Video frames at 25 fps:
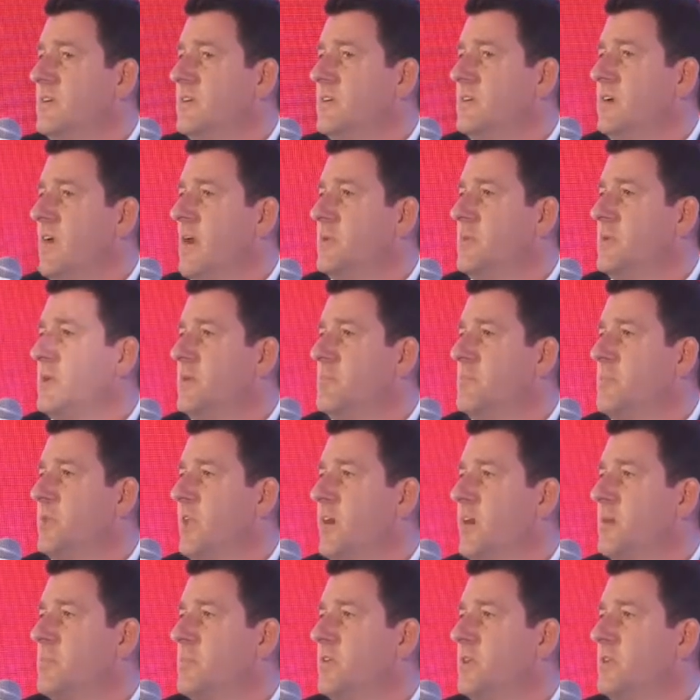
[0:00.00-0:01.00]
How many
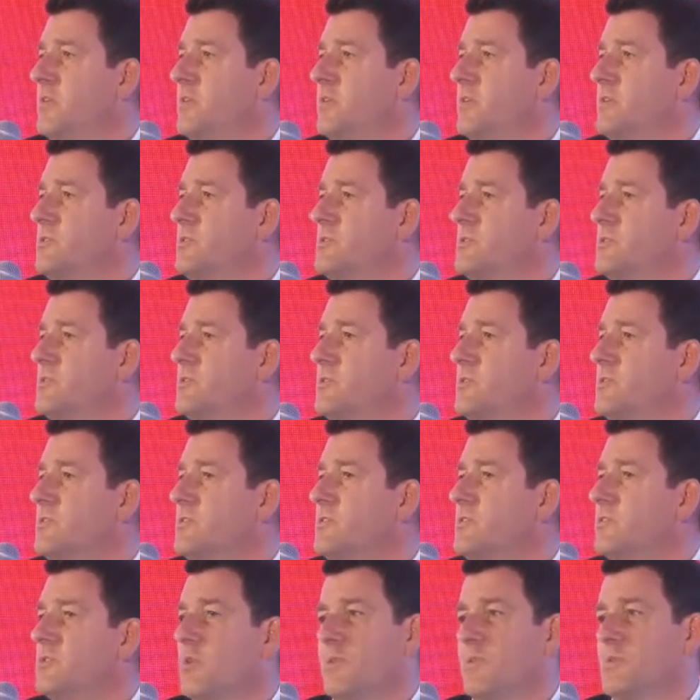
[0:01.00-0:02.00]
BlackBerry users?
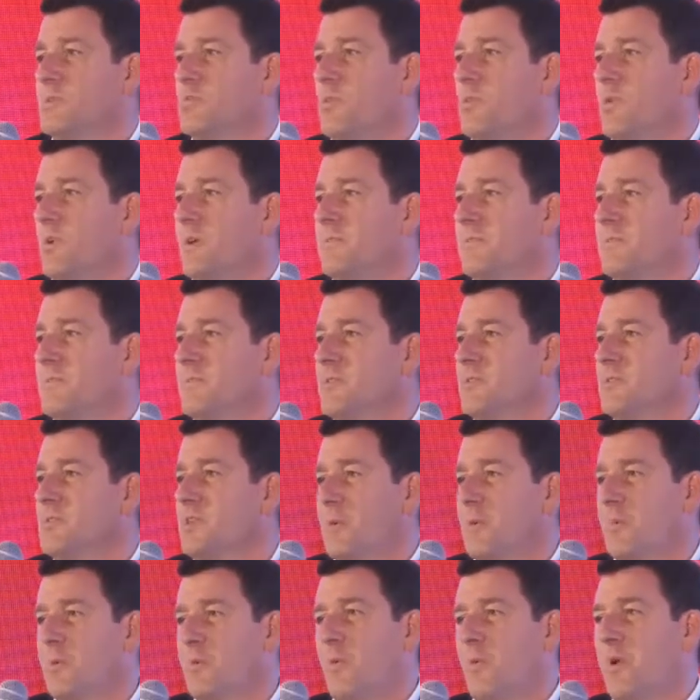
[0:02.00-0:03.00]
There's always one. There's
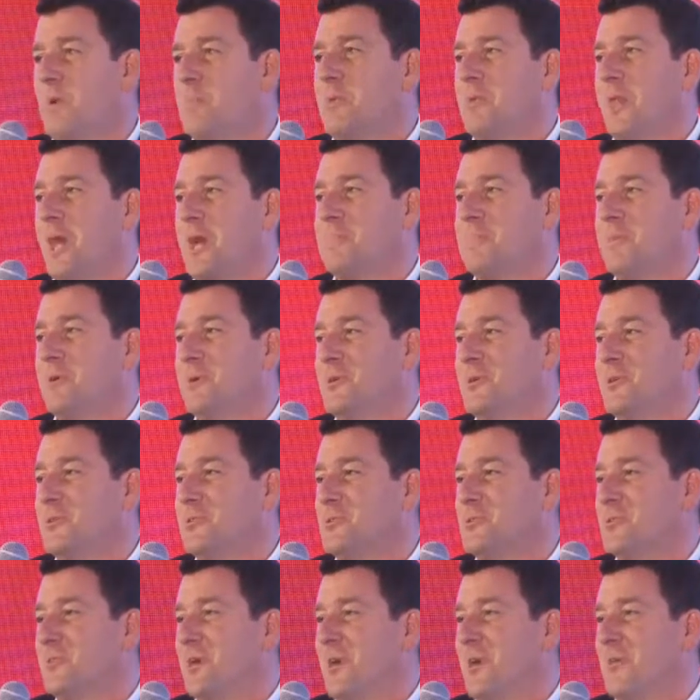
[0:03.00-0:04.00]
got to be one BlackBerry
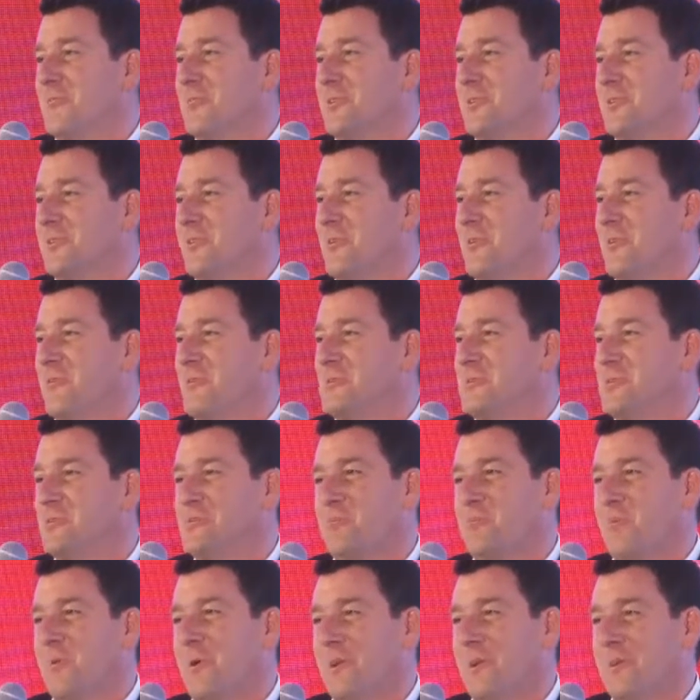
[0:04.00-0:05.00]
user out there. There always is
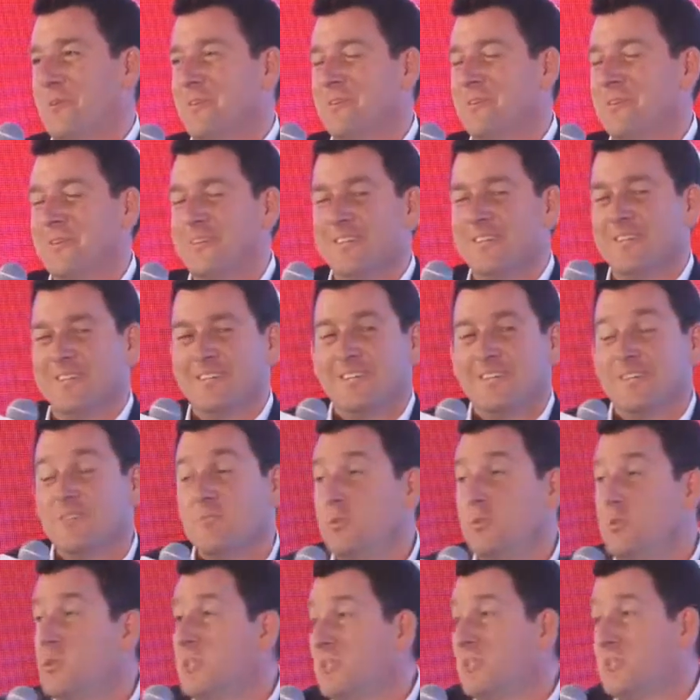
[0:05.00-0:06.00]
one.
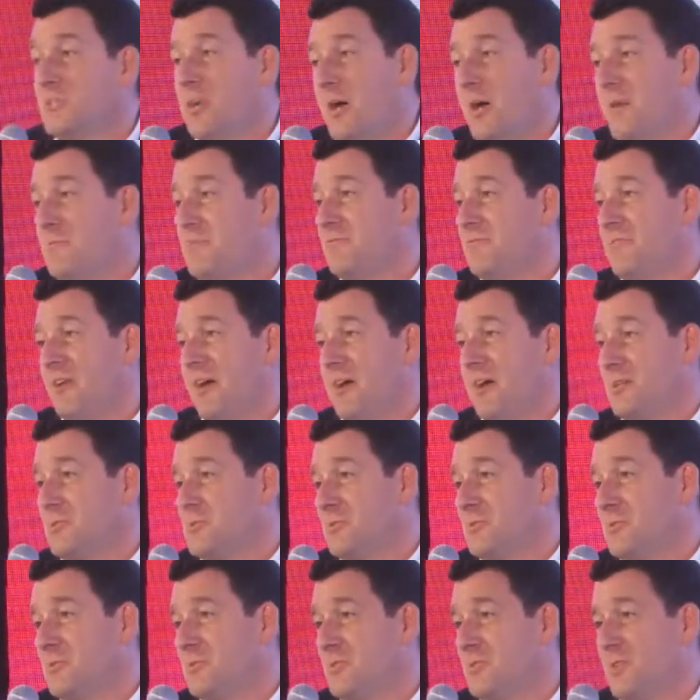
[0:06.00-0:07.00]
You can type fast.
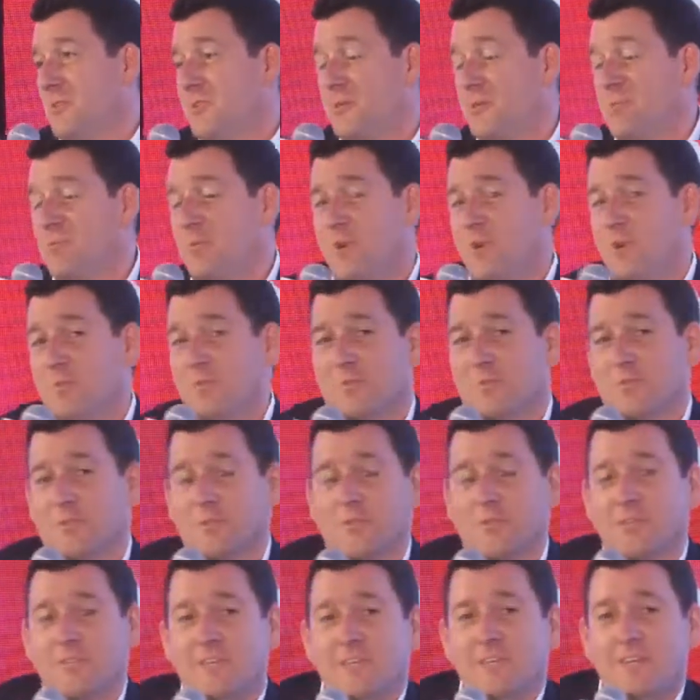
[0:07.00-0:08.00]
There's nothing wrong with it.
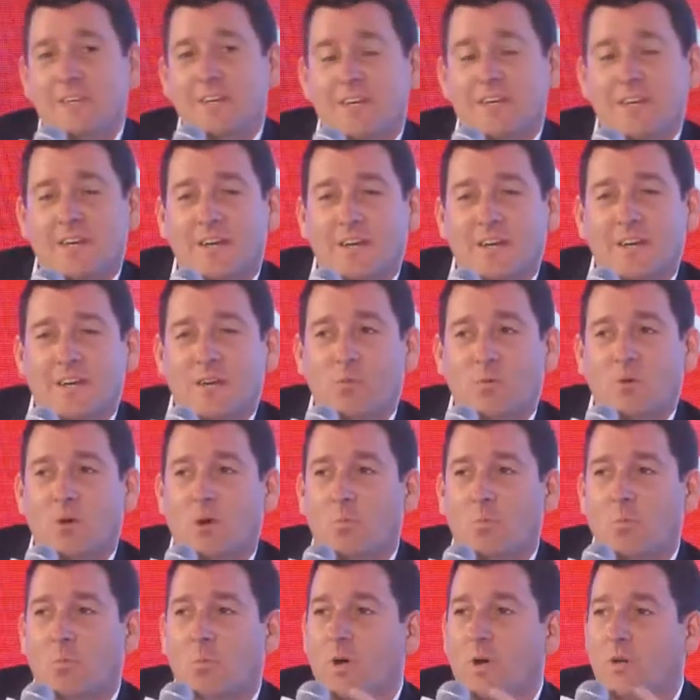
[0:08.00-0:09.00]

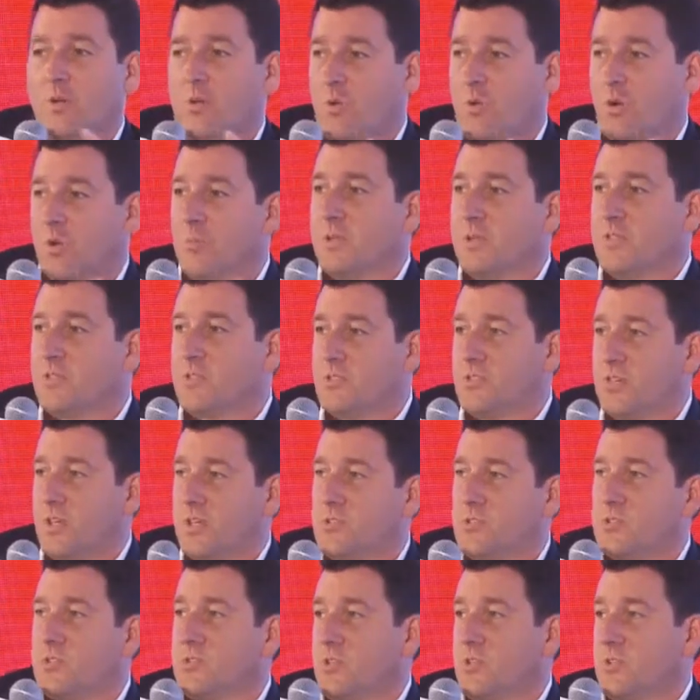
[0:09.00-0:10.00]
Well, what Orbitz
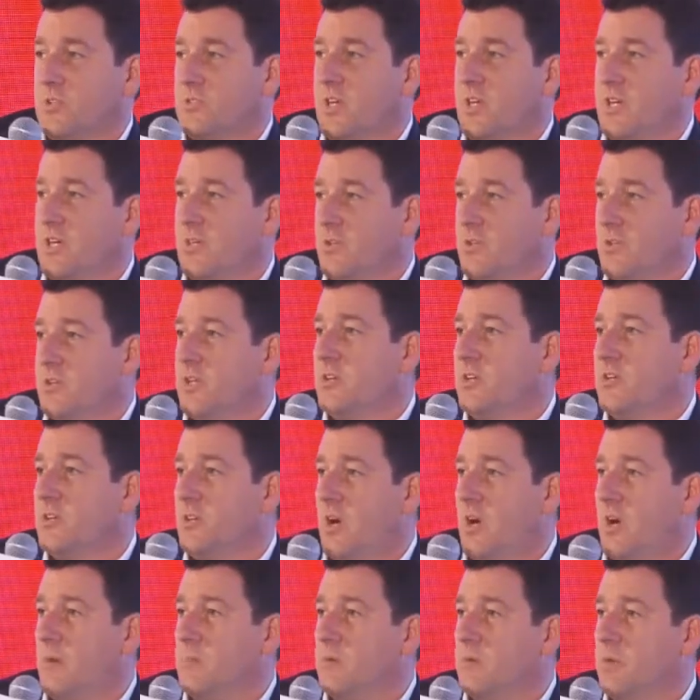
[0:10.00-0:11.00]
does is they'll take a look at your
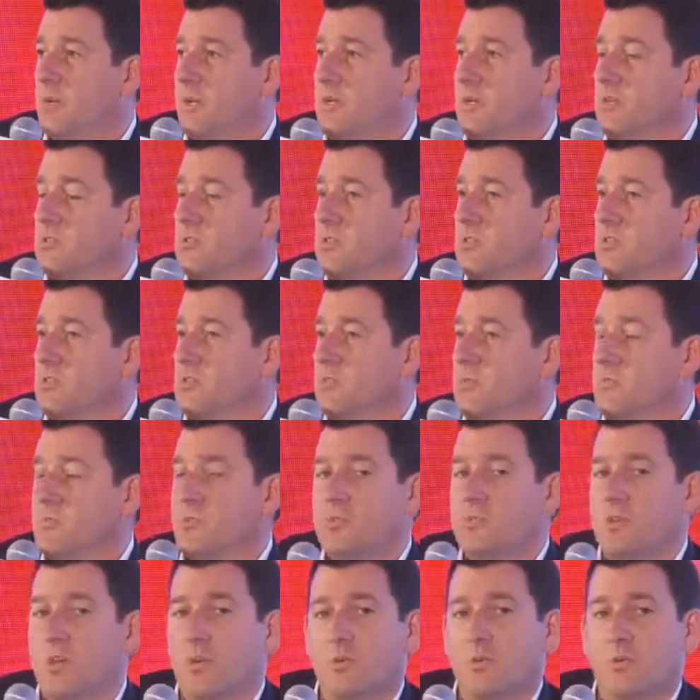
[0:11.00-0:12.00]
operating system.
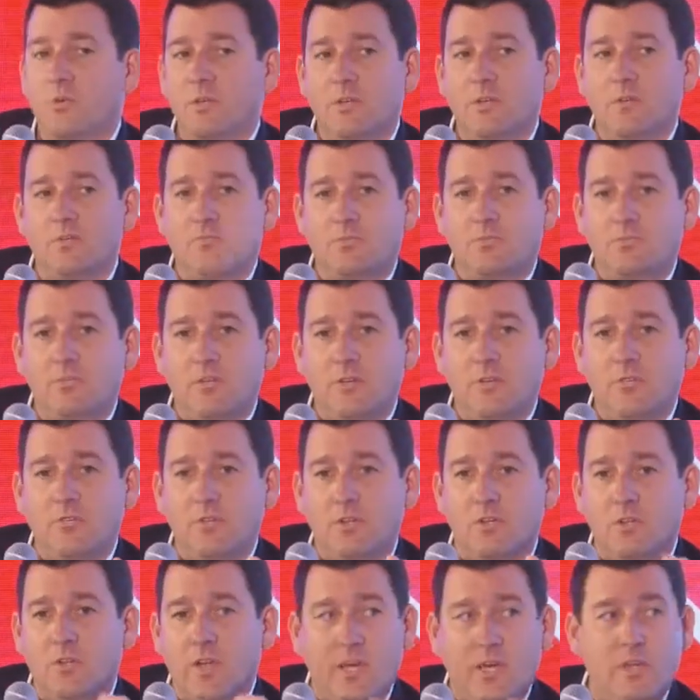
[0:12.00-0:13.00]
So if, if
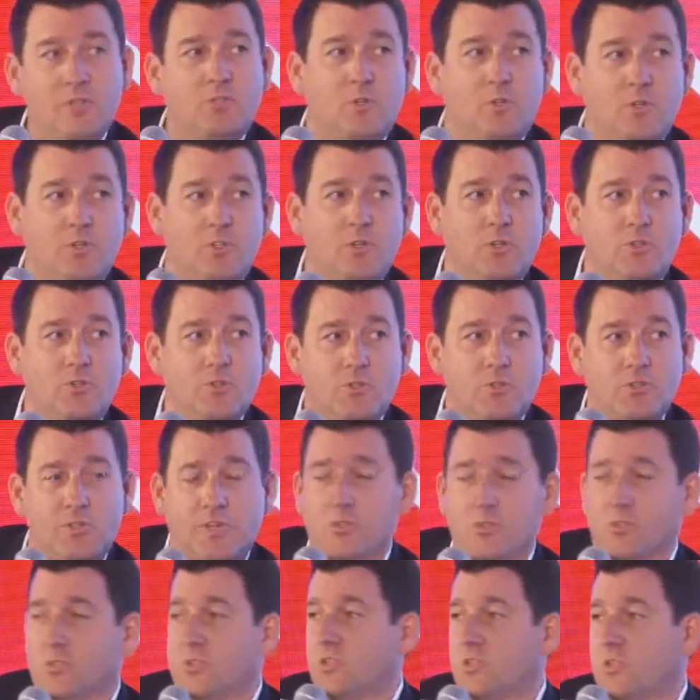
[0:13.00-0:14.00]
you're an Android user,
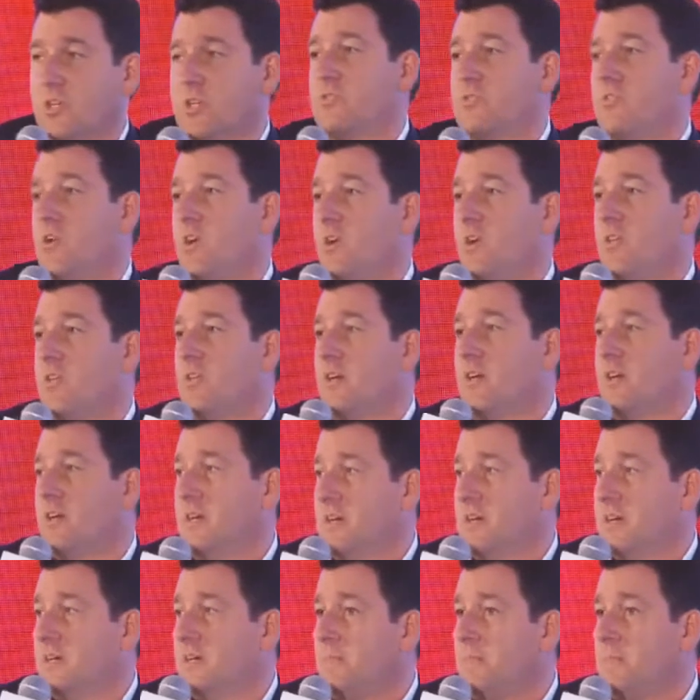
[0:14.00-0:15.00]
they'll suggest a Holiday
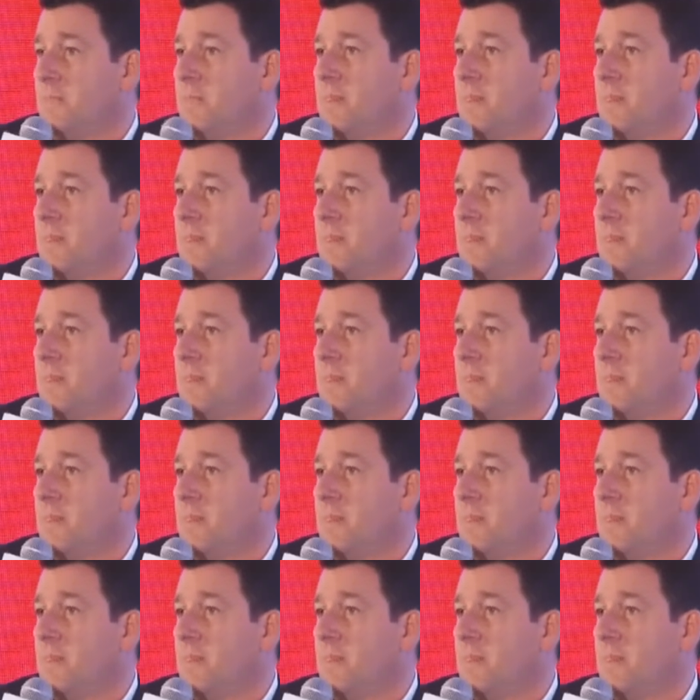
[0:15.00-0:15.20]
Inn.